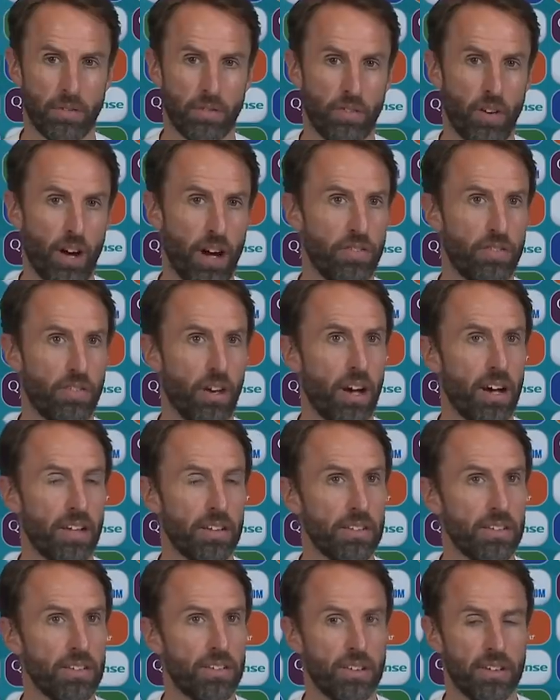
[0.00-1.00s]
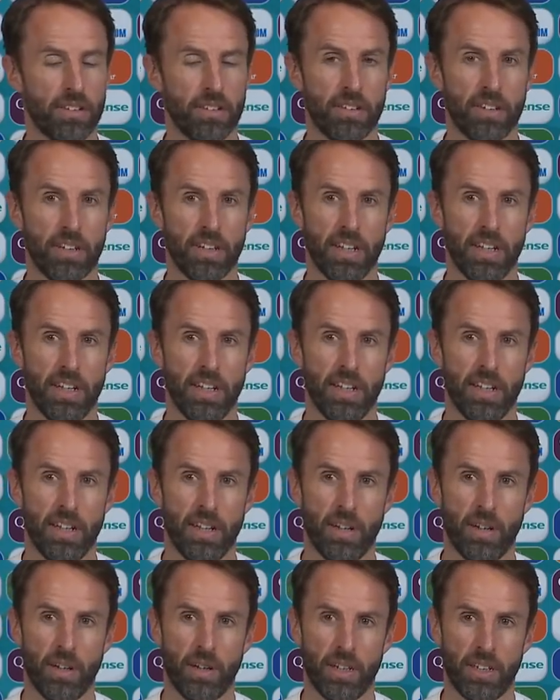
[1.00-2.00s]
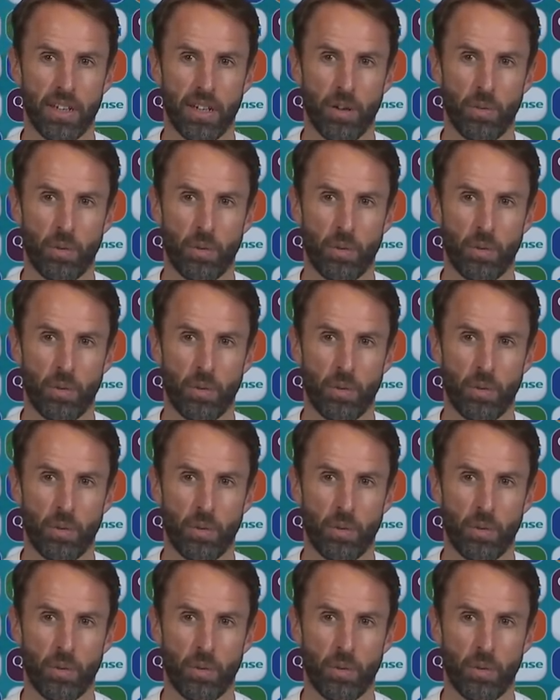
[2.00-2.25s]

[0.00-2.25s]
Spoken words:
5 titles and, you know,